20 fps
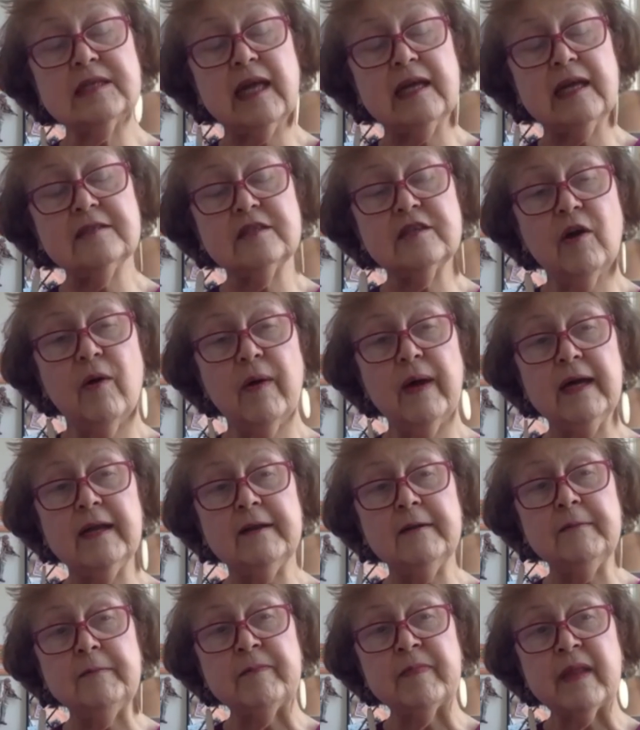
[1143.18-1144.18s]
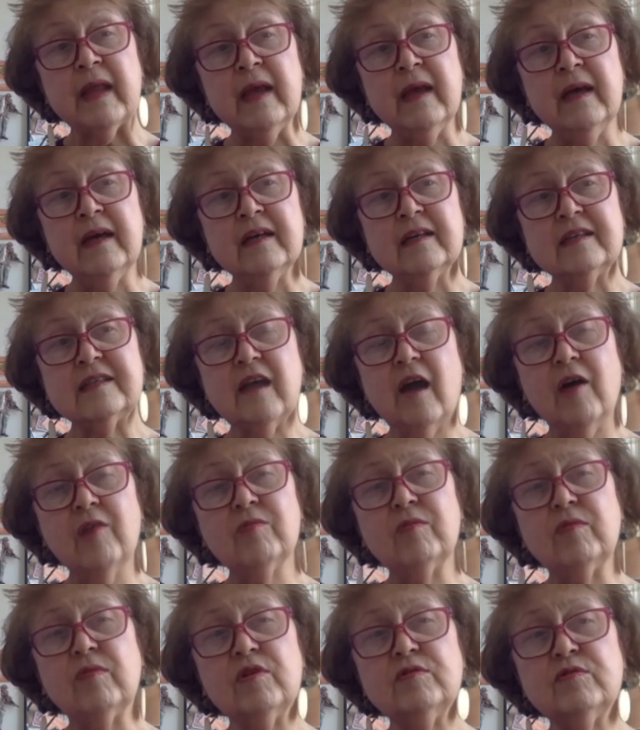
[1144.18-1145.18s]
and so on.
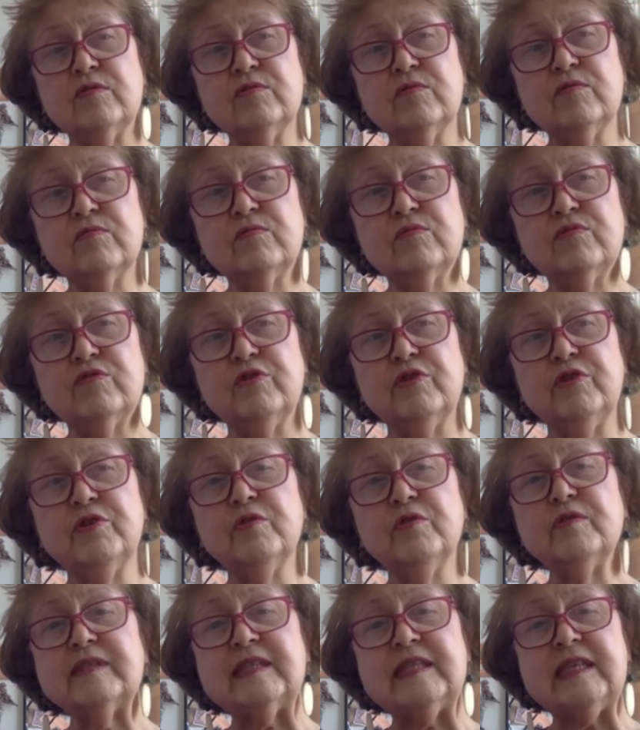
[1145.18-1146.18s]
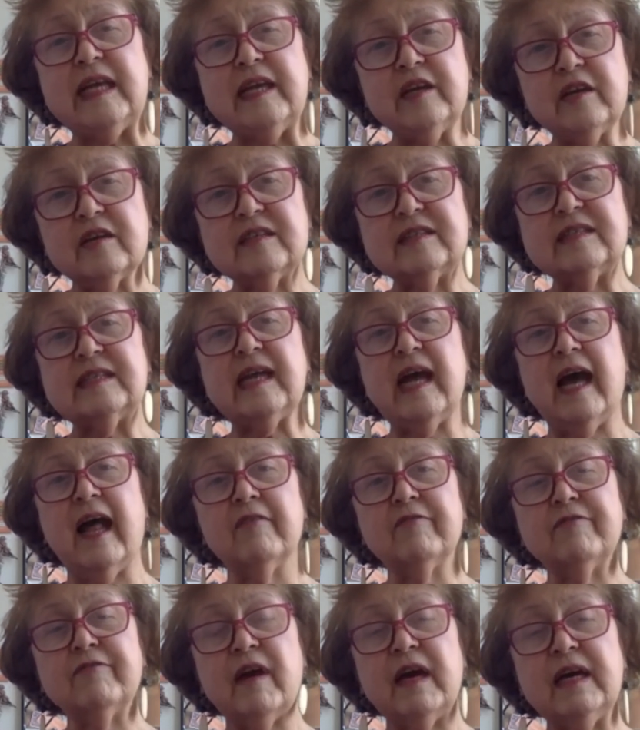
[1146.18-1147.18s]
So, do you see
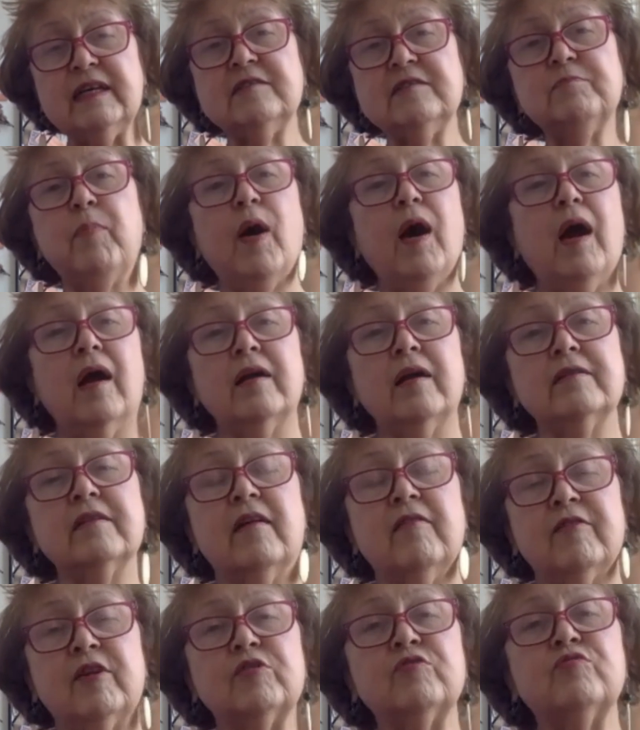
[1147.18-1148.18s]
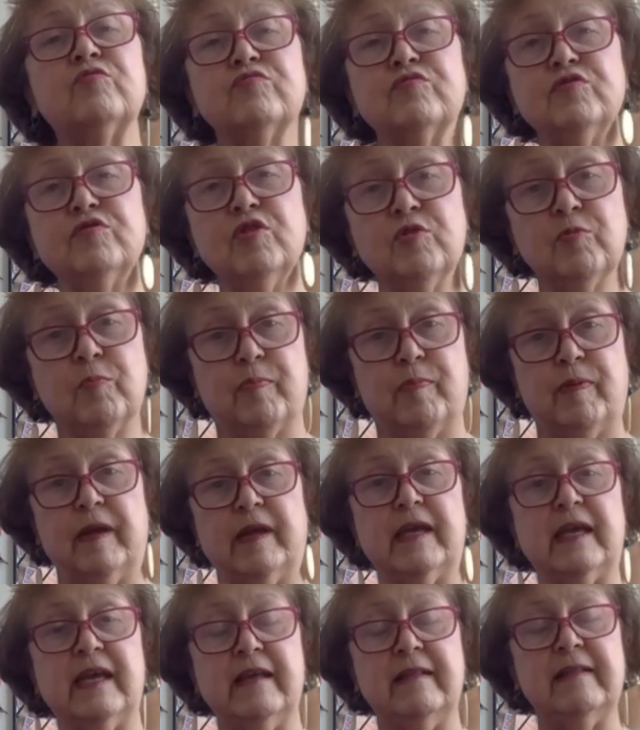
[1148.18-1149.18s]
yourself as part of a group
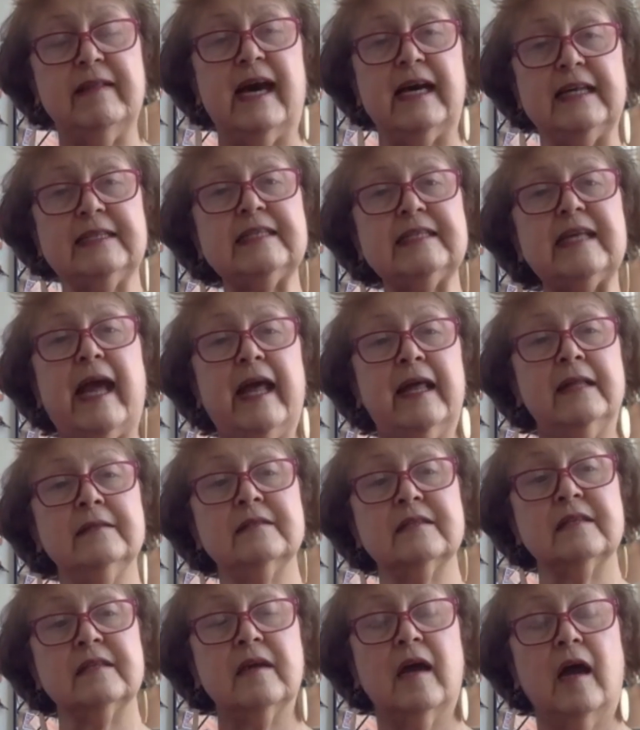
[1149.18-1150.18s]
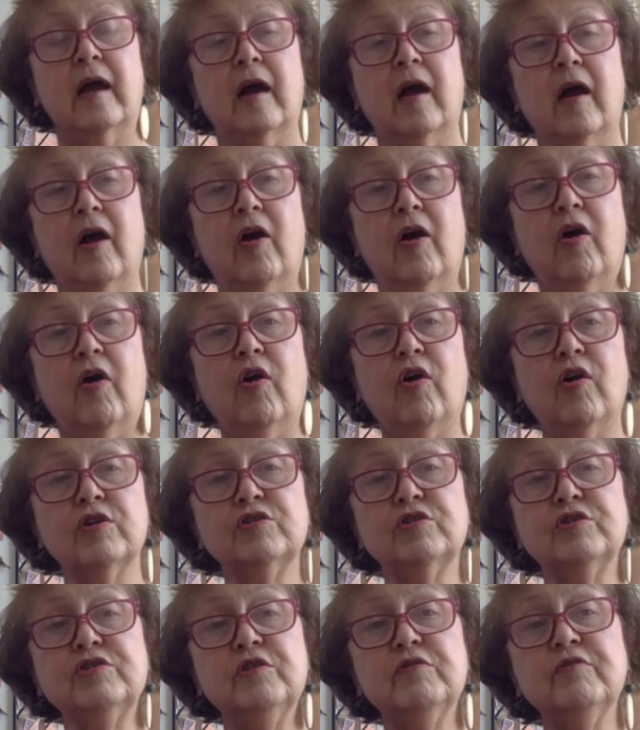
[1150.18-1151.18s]
in that sense? Or
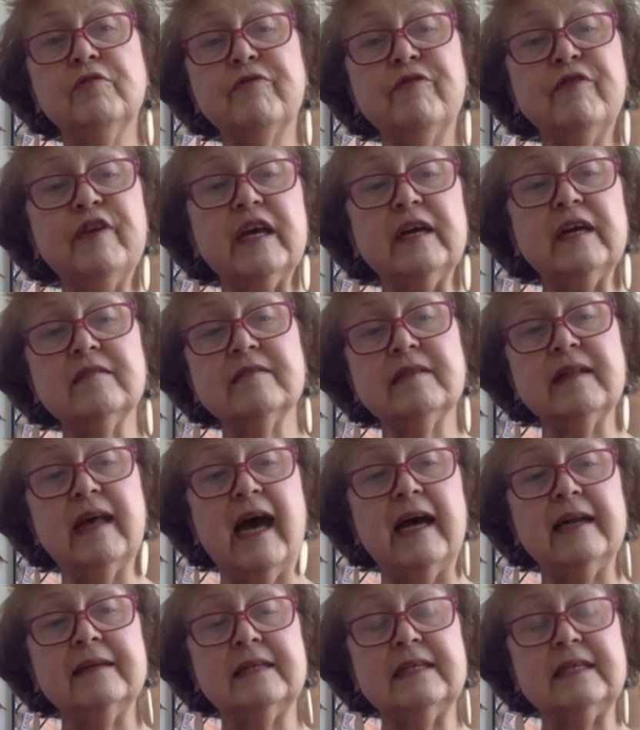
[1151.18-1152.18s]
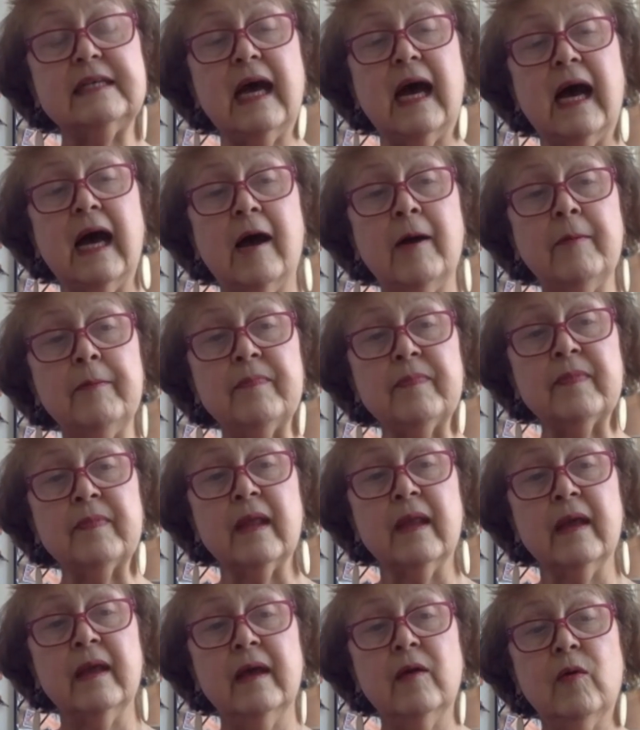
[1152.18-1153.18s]
do you feel that
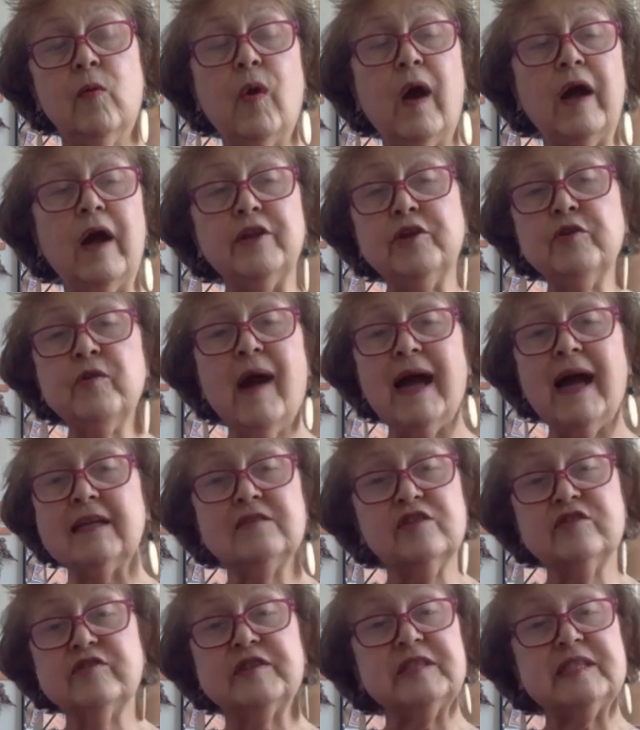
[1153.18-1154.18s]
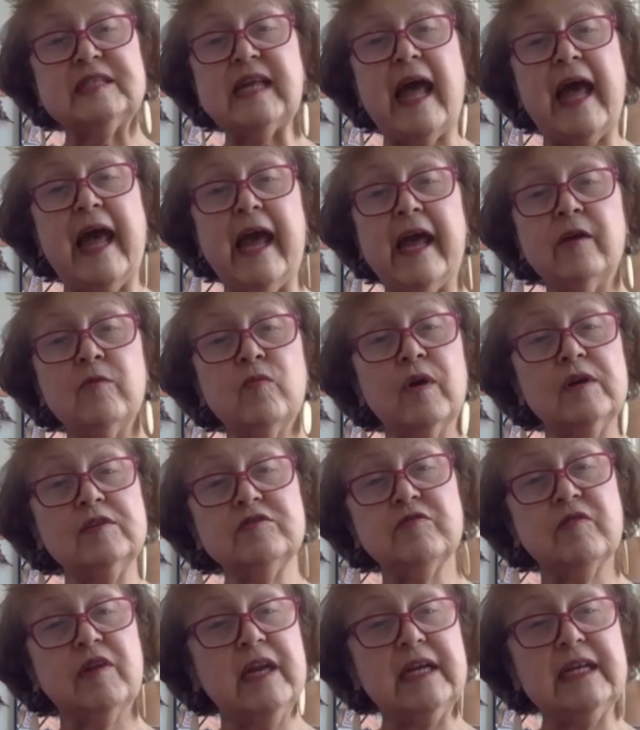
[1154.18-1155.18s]
what you had to say
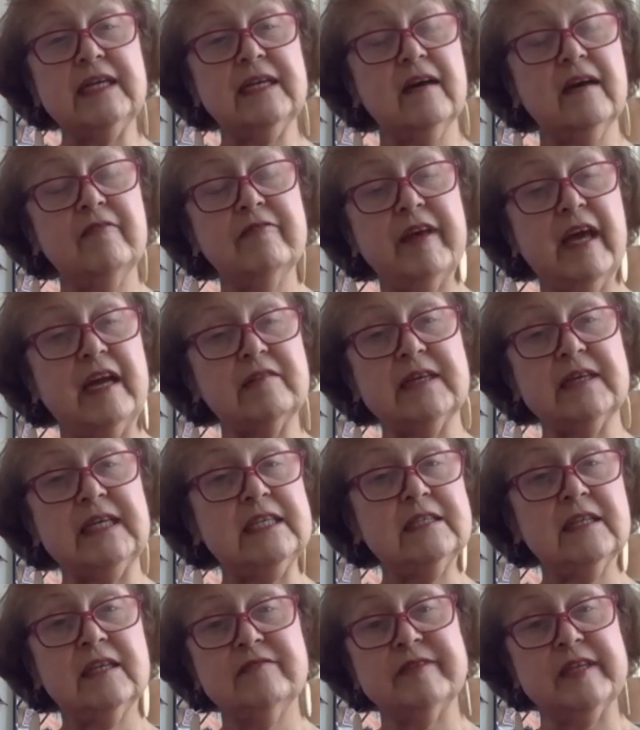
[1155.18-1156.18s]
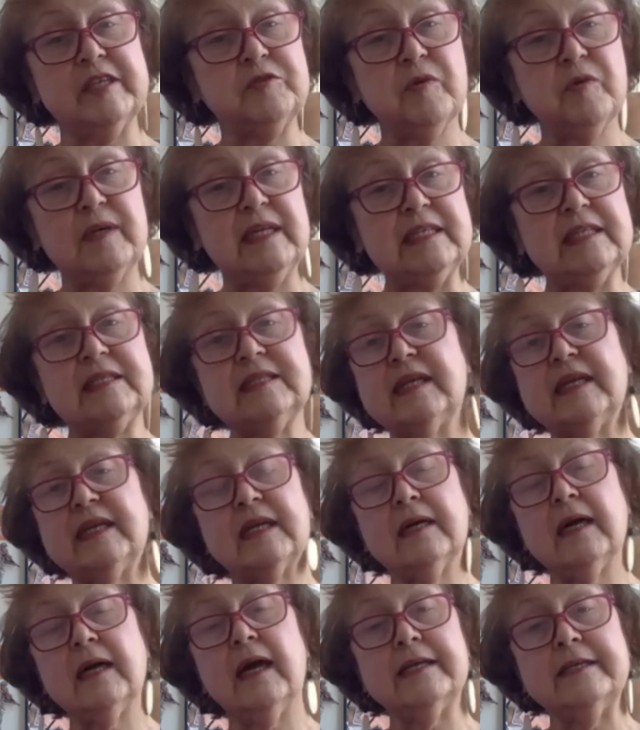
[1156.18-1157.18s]
was really a very individualistic
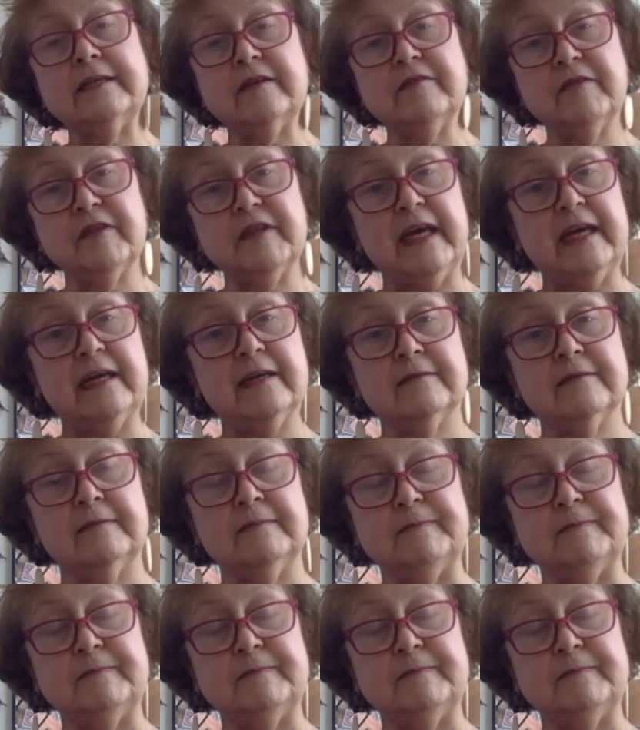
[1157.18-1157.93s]
kind of thing?